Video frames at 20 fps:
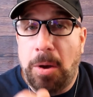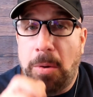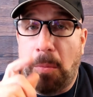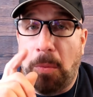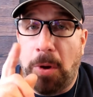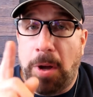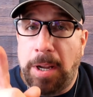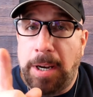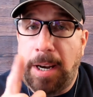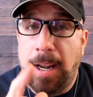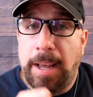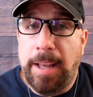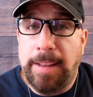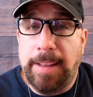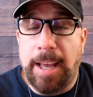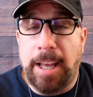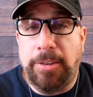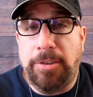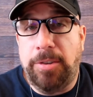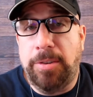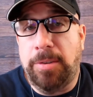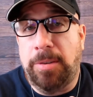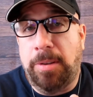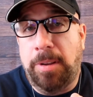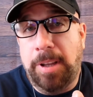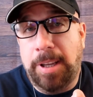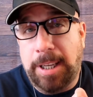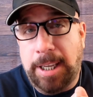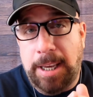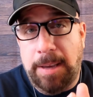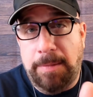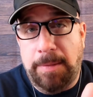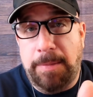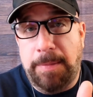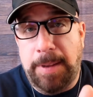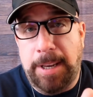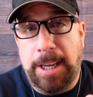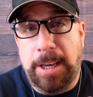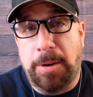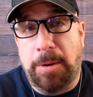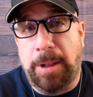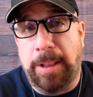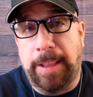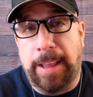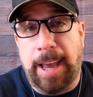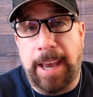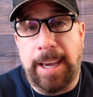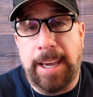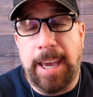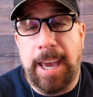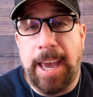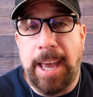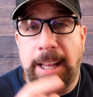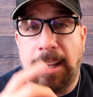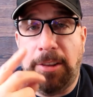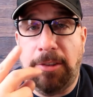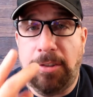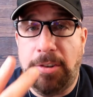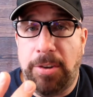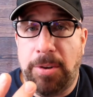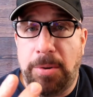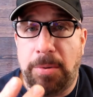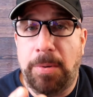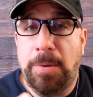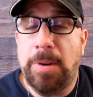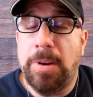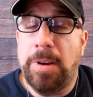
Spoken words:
One, that you'll give the video a like, and two,